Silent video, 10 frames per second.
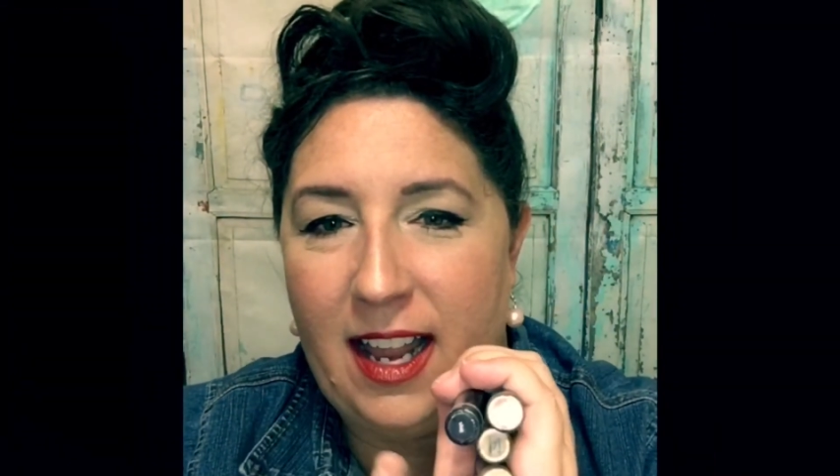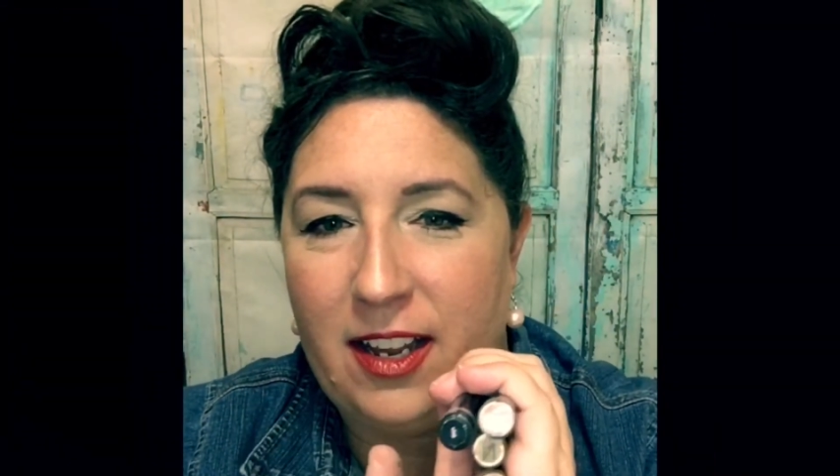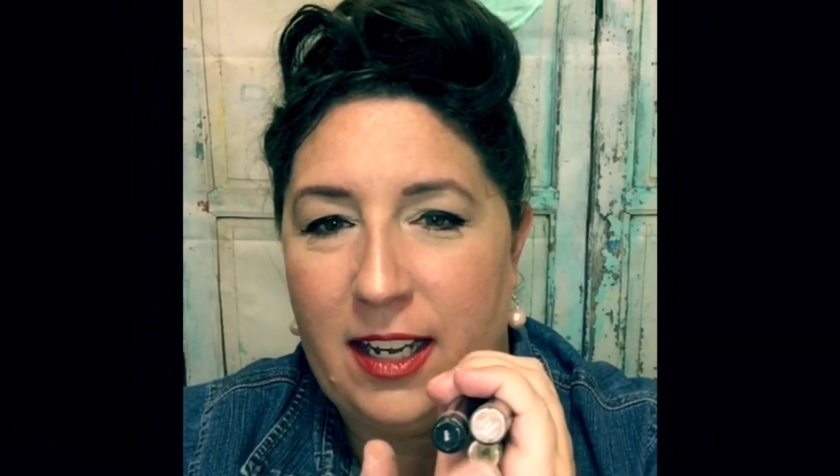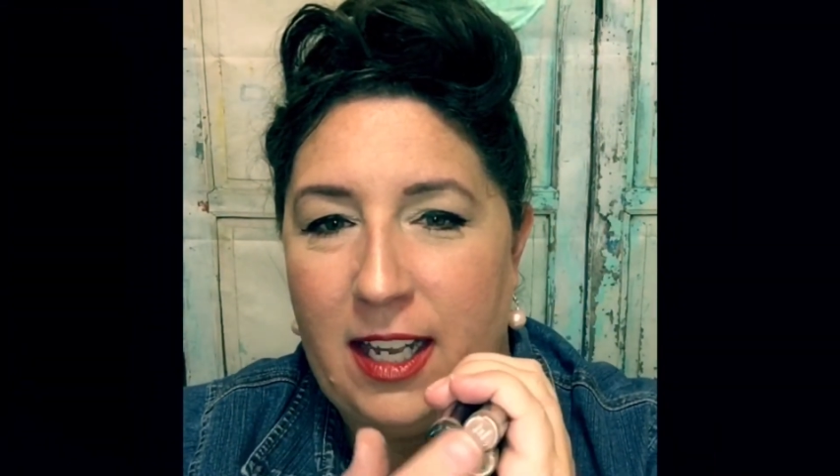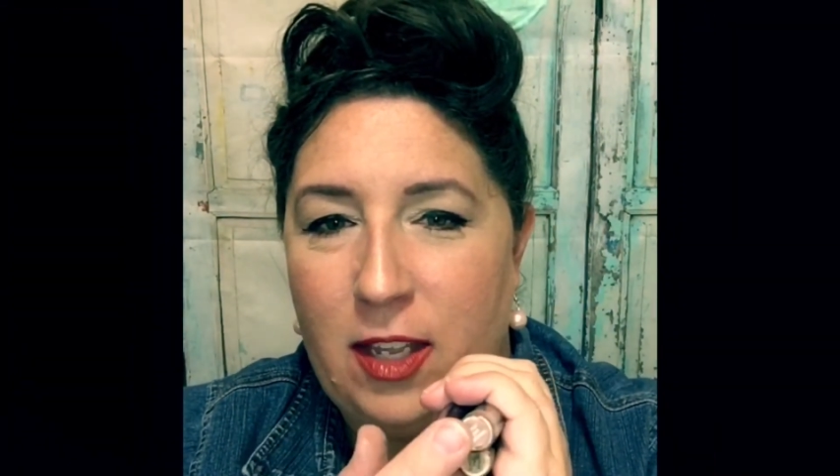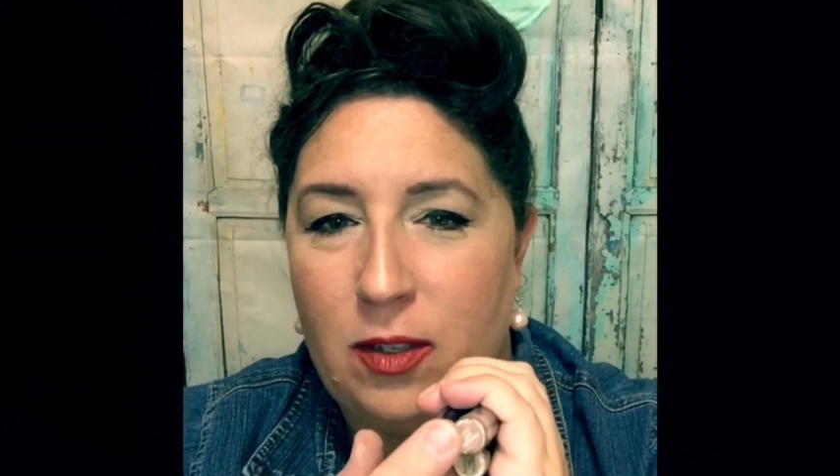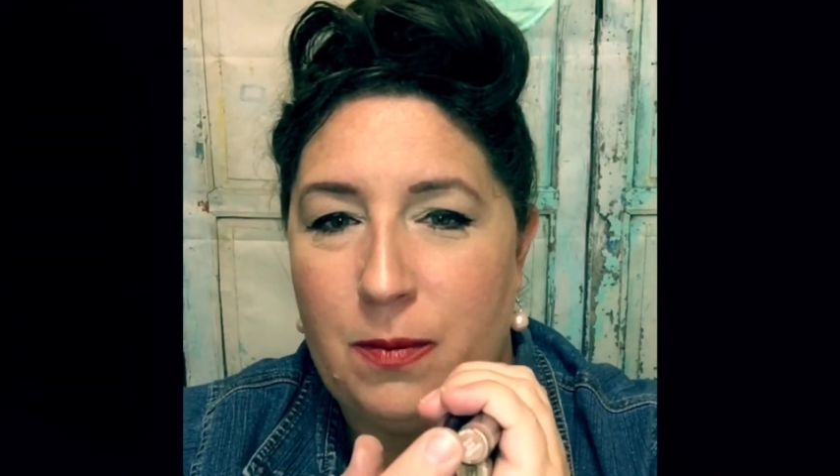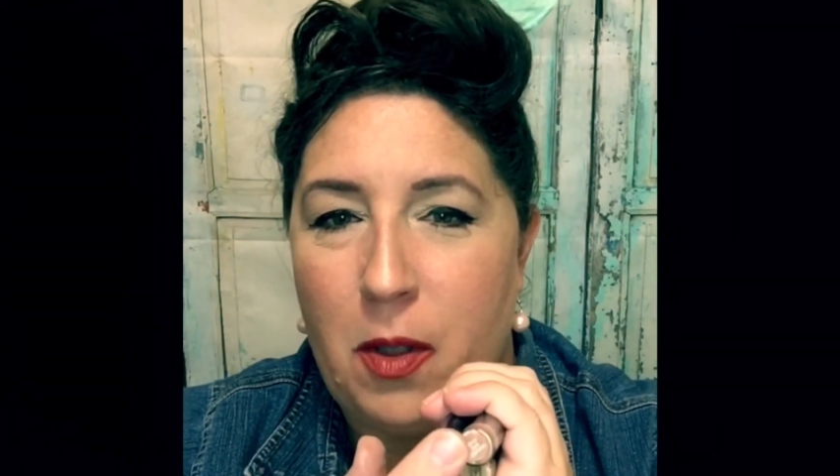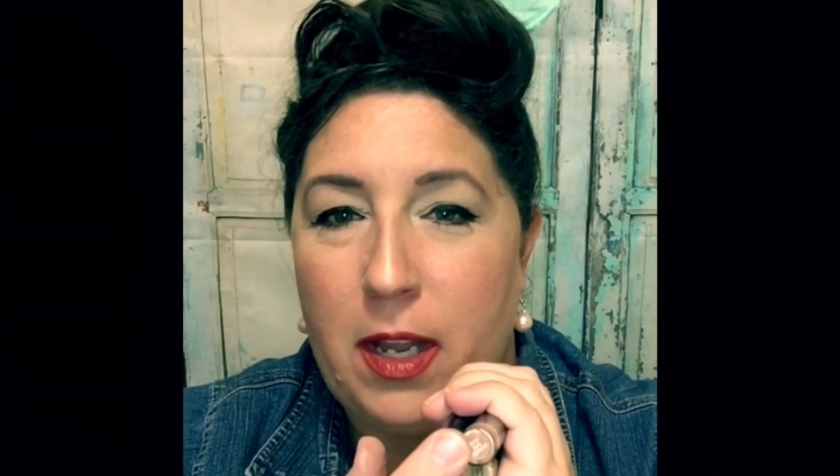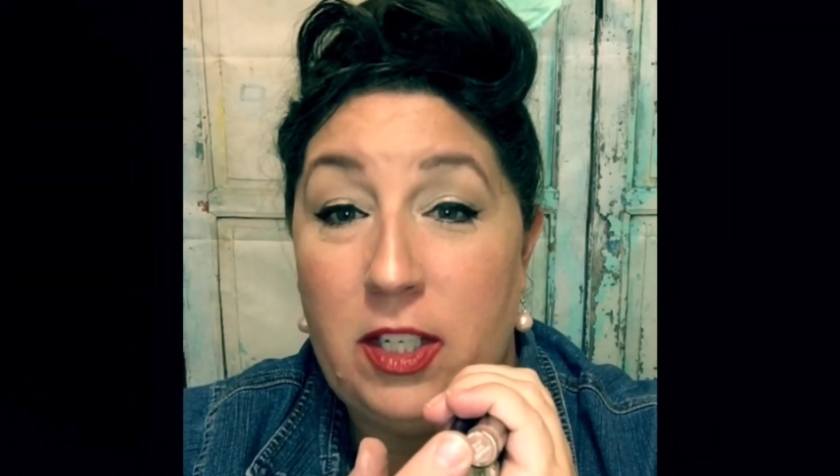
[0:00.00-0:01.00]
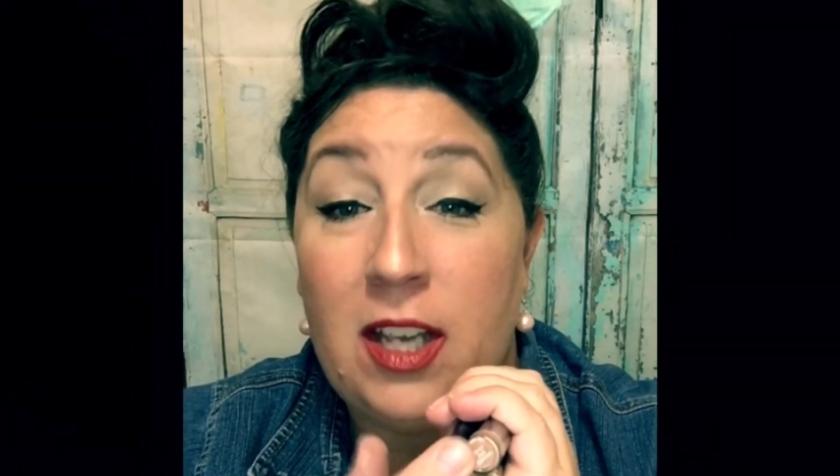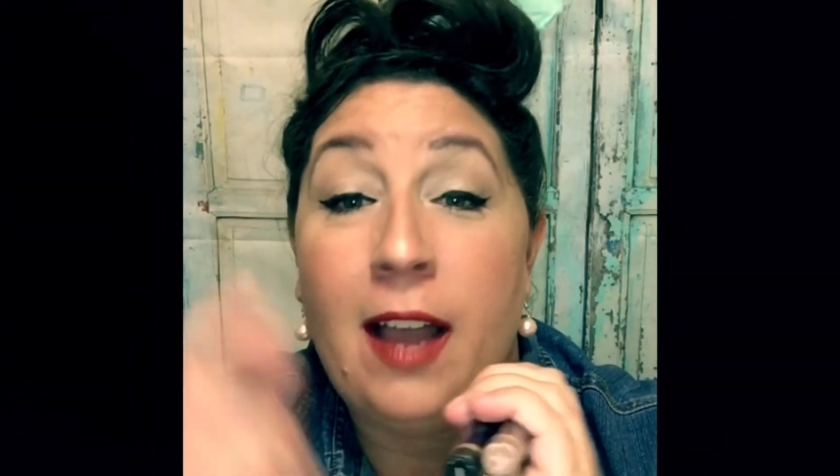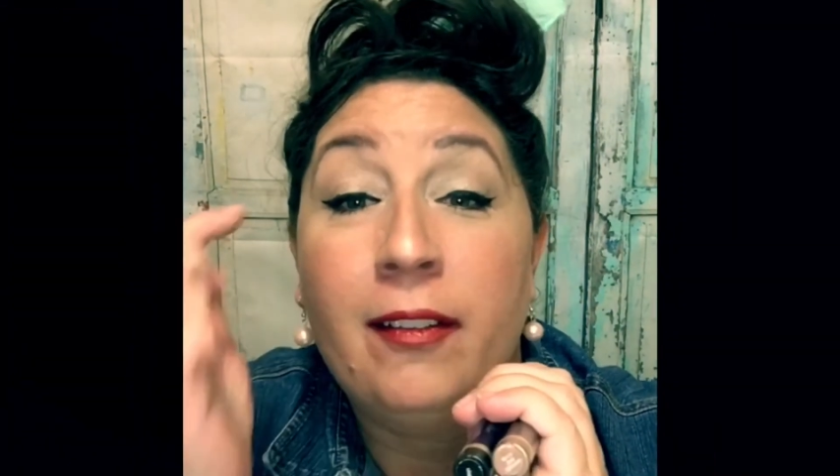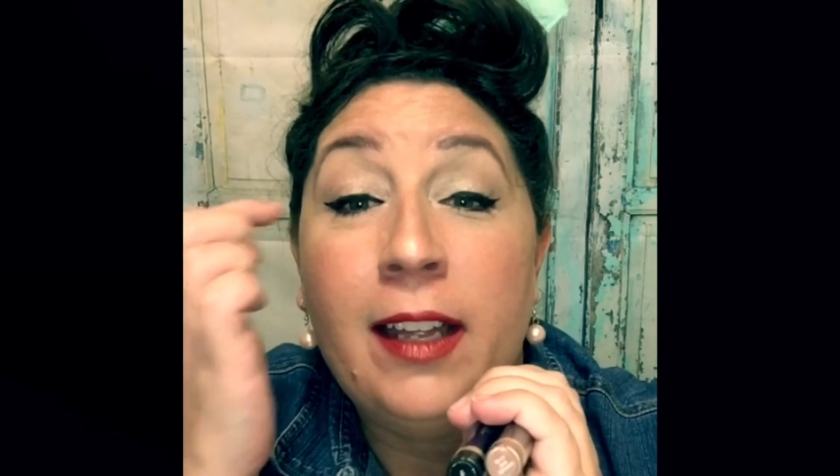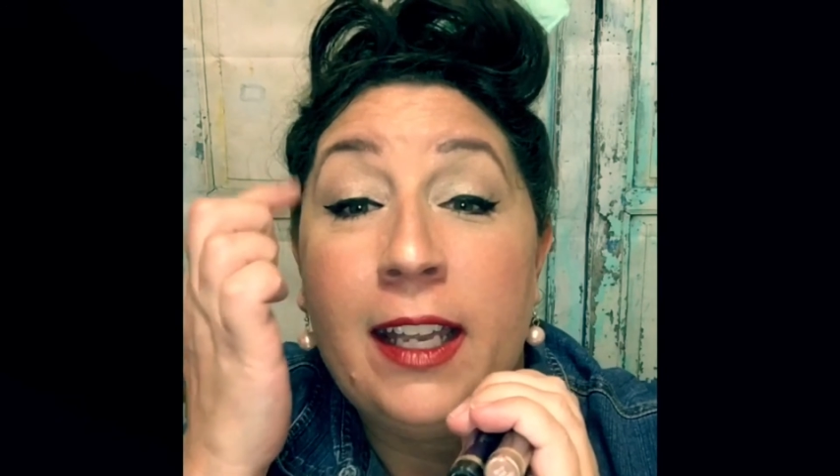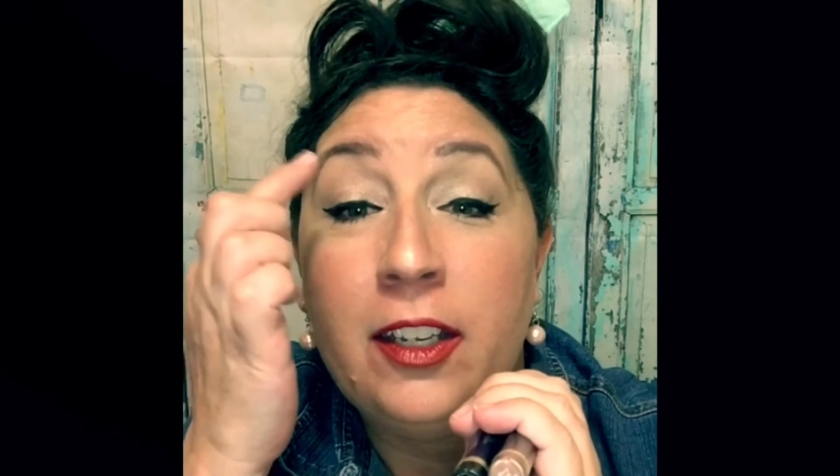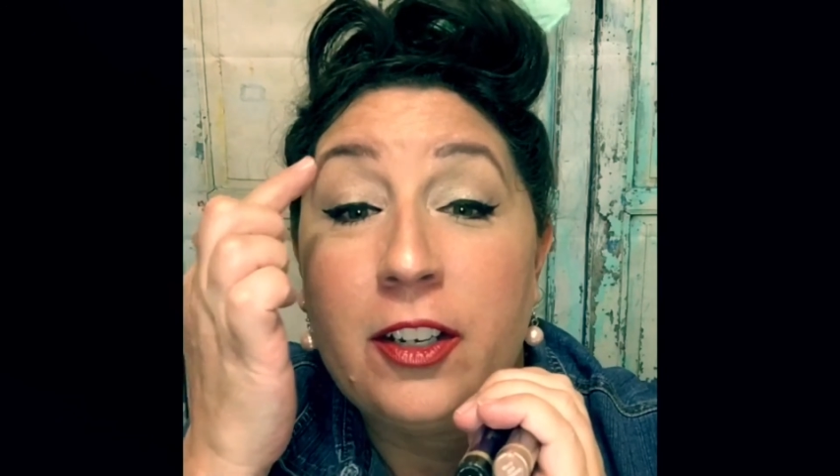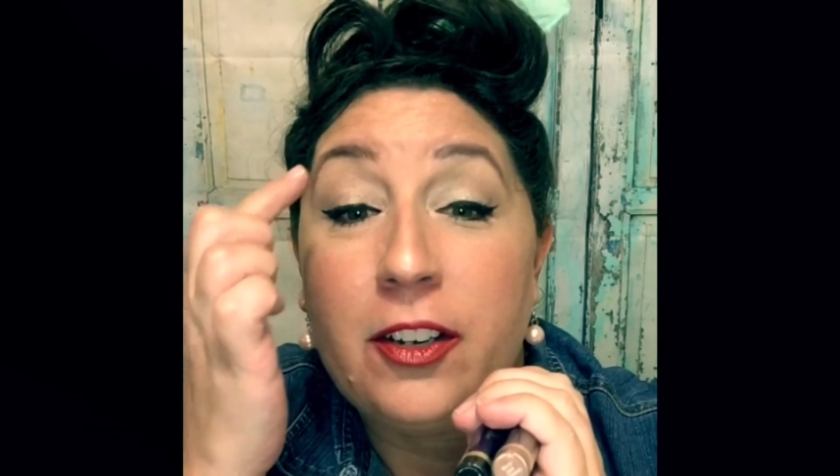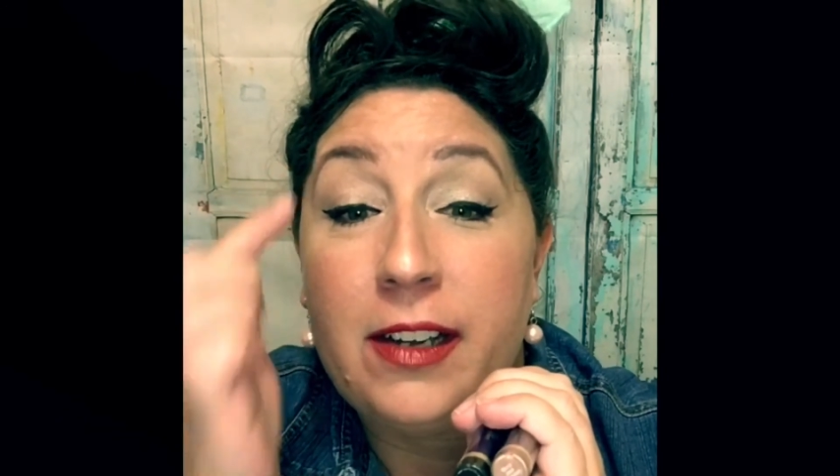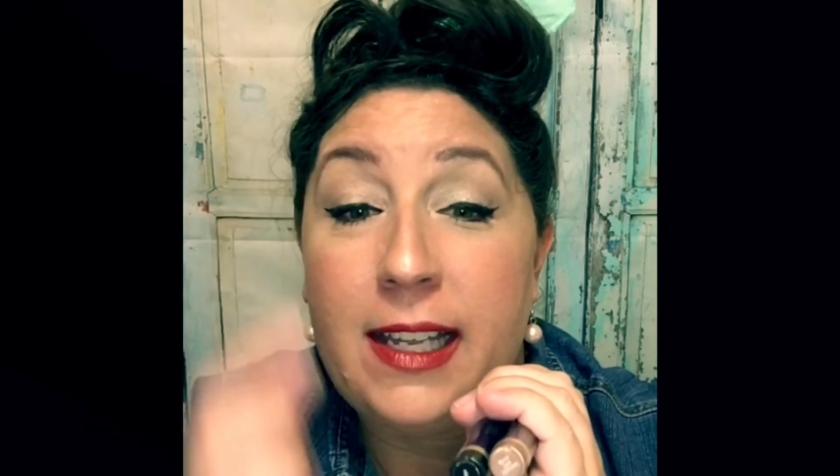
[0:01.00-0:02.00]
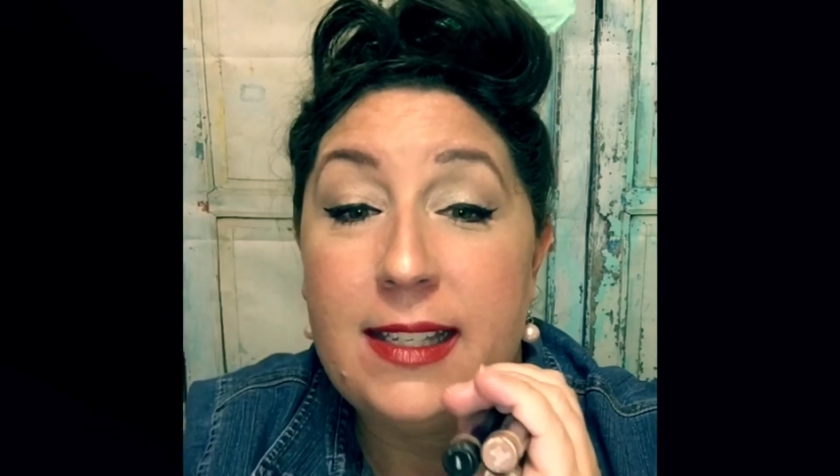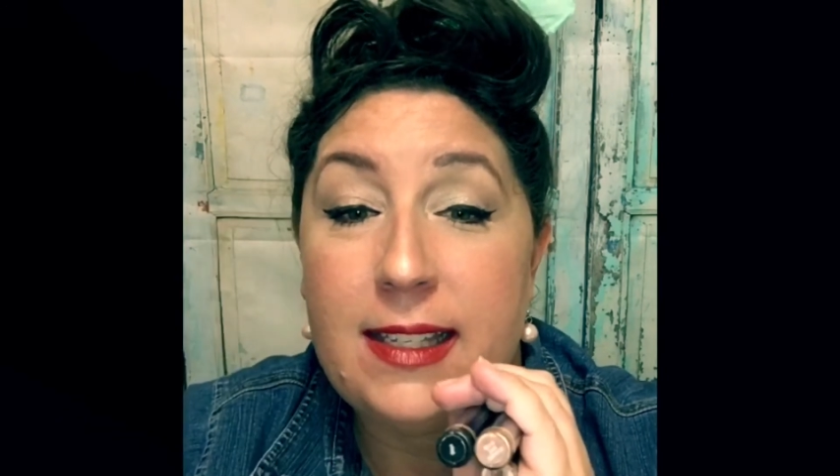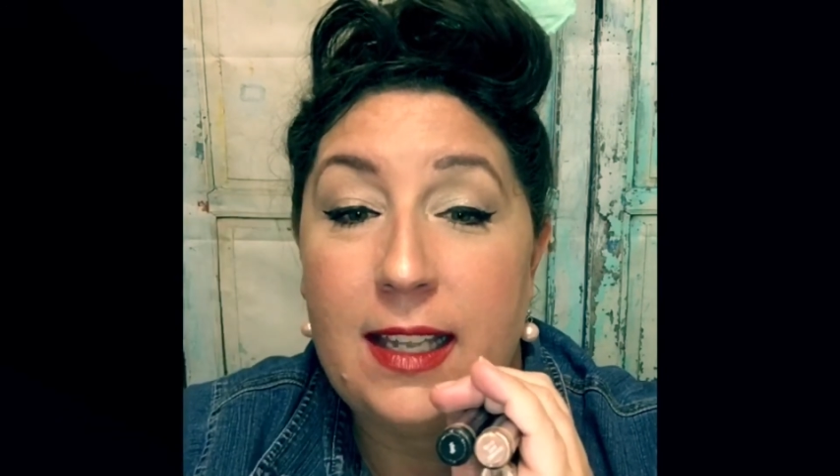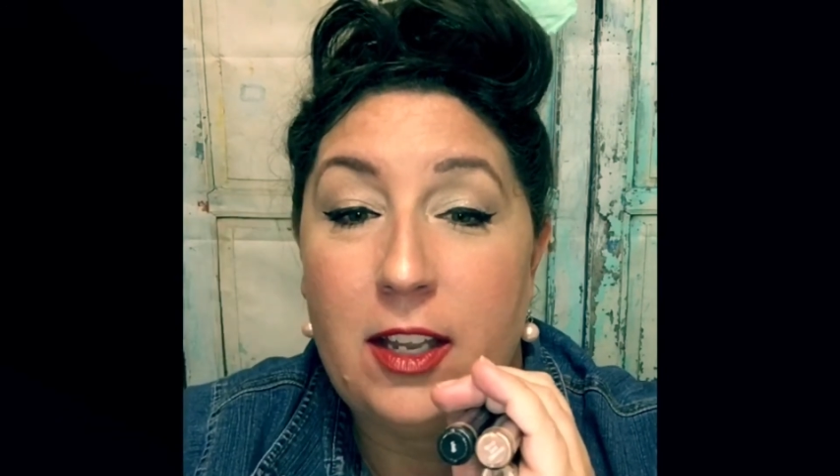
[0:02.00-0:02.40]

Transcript: You're gonna use Mocha Java in your crease.